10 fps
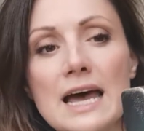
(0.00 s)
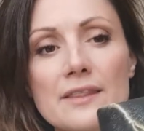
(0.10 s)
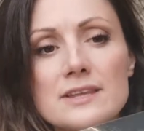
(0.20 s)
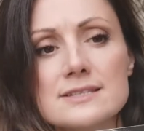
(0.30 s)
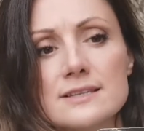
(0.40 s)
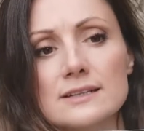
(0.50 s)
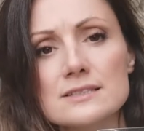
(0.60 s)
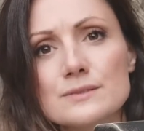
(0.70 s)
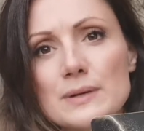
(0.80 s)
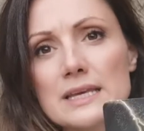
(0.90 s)
and this
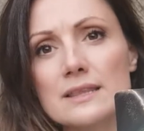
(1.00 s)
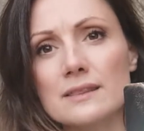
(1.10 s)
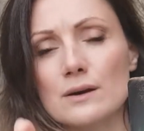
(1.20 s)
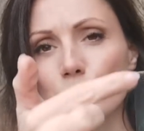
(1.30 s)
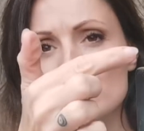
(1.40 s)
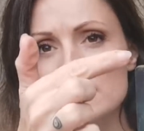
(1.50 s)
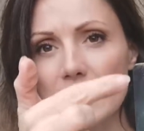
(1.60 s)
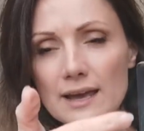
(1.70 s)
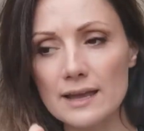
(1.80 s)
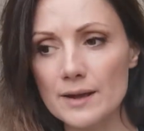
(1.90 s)
tells me that there was
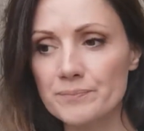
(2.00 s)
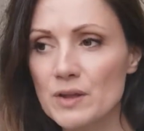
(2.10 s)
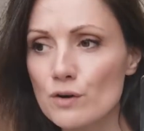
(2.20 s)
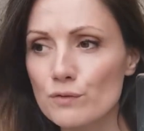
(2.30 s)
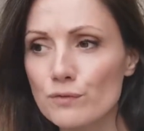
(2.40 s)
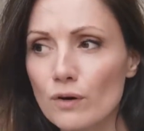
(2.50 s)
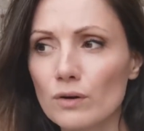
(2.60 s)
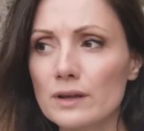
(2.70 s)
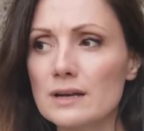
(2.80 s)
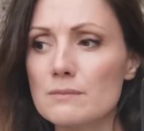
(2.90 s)
a
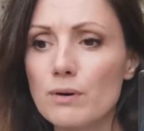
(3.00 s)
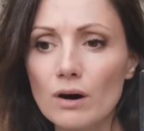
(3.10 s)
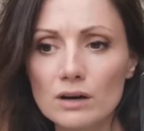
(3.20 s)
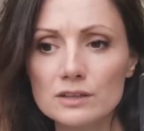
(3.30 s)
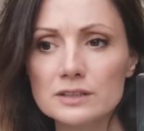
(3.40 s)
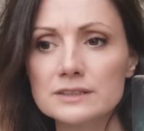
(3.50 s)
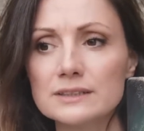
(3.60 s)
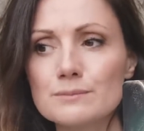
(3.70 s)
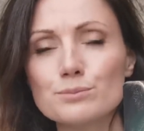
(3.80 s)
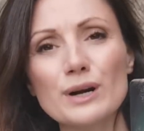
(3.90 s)
falling
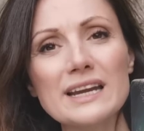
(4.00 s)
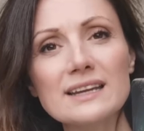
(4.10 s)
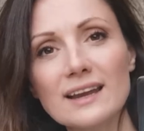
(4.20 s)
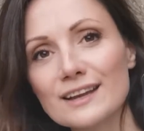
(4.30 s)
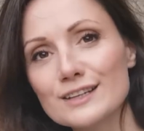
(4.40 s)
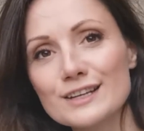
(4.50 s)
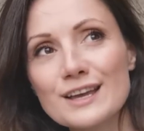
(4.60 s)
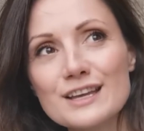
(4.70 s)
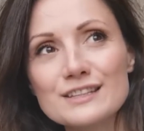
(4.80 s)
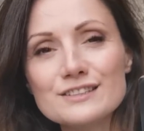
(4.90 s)
apart, a breaking
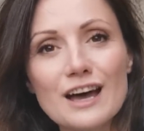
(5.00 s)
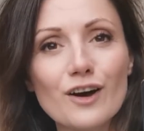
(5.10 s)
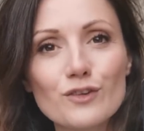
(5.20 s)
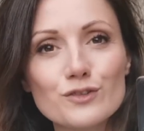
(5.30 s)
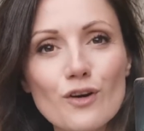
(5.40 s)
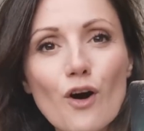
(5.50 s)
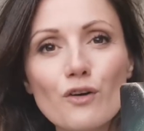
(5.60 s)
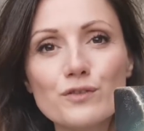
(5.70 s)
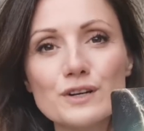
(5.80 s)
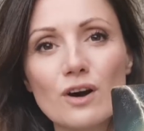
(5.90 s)
down
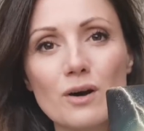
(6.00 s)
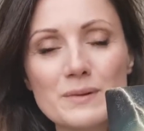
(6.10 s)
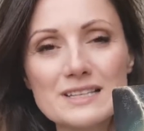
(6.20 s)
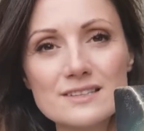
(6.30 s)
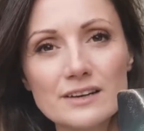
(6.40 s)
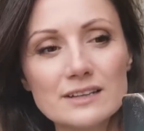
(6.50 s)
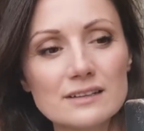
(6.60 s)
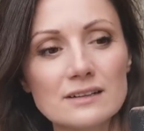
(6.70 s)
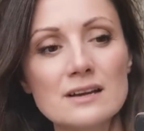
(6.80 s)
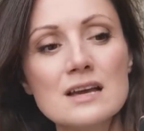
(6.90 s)
of a karmic
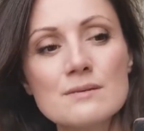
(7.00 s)
cycle.